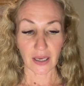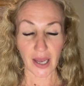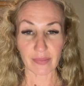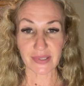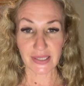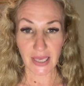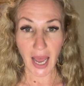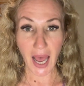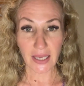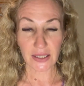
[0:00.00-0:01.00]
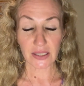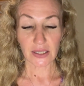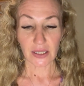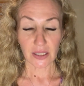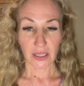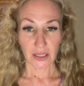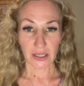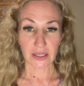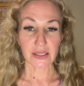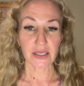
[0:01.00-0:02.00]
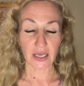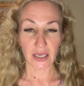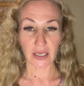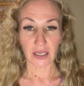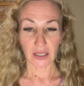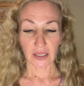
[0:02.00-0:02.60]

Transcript: I'm sad, you can say,